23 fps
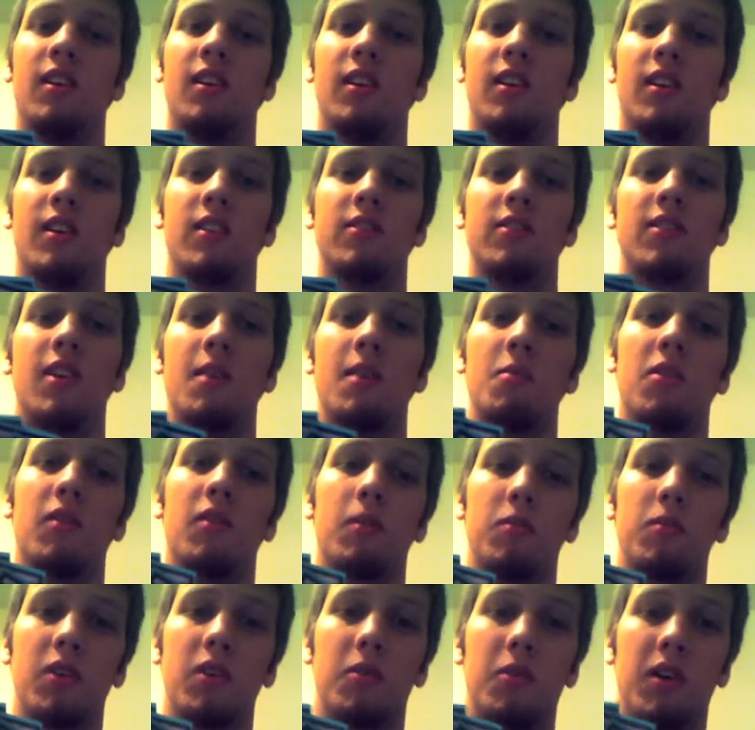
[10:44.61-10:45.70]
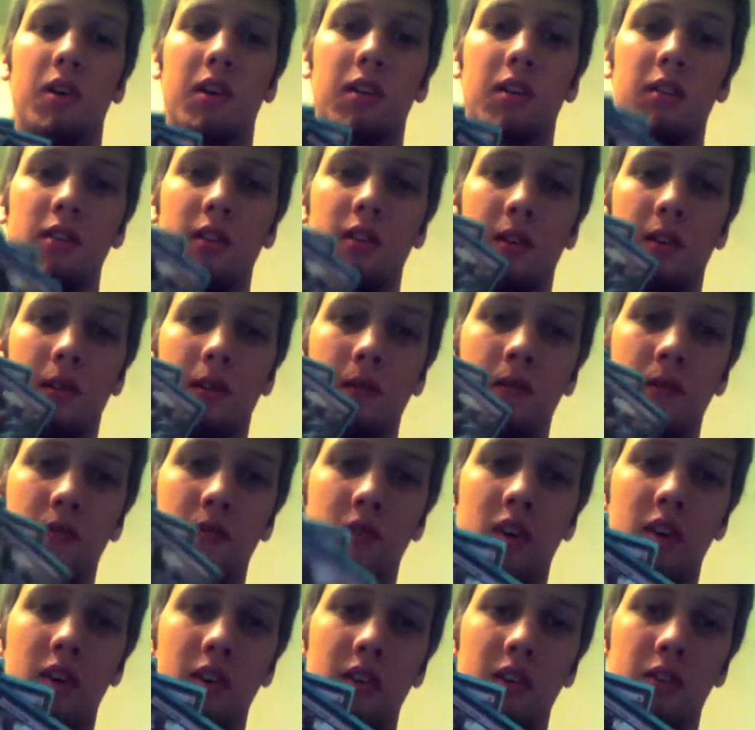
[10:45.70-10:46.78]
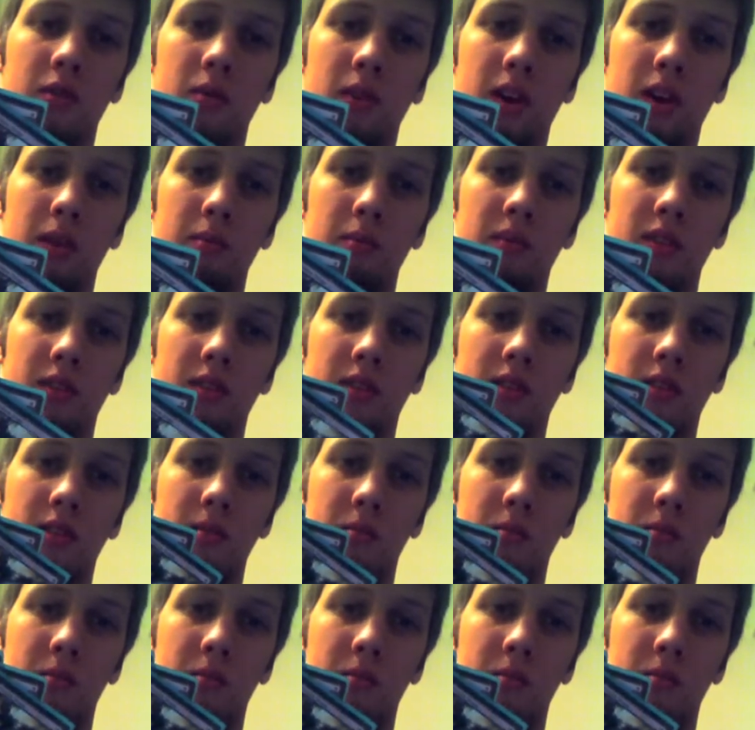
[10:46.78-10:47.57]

It's game over pretty quick. So Virulent Swipe is